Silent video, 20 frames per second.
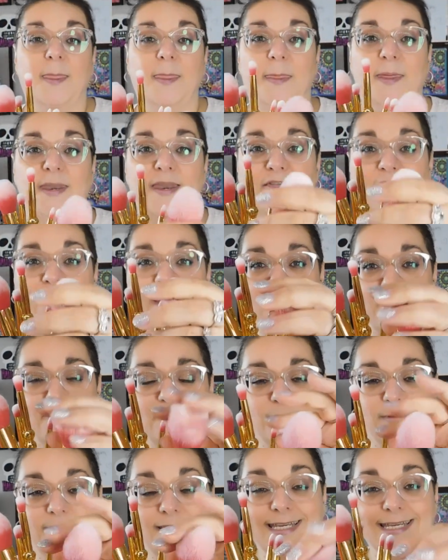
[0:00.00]
But if I
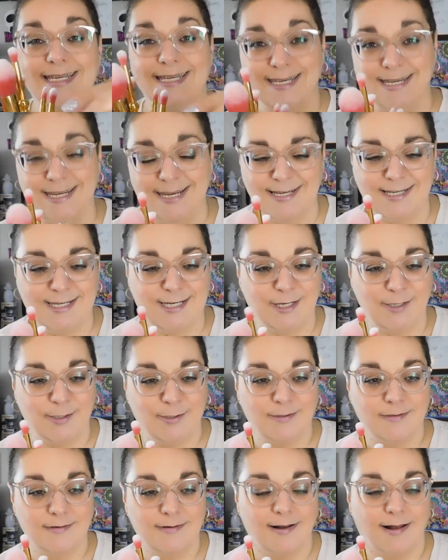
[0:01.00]
ever really need
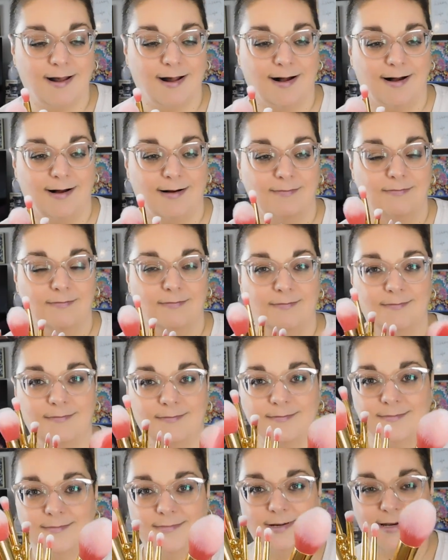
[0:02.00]
to,
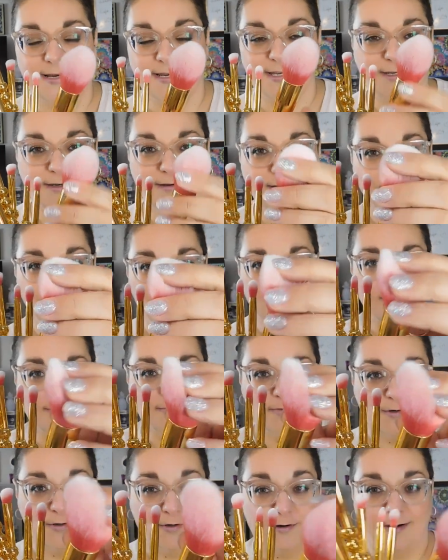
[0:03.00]
I could use them.
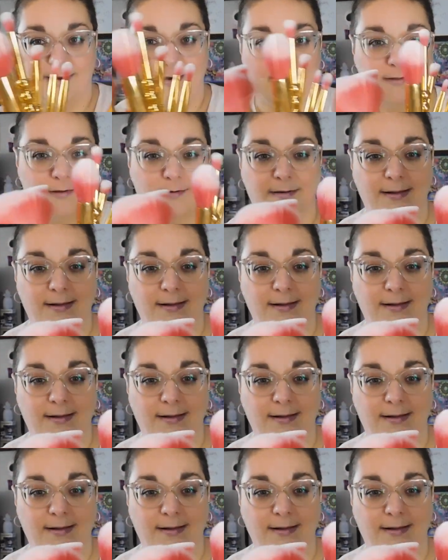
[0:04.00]
They're great.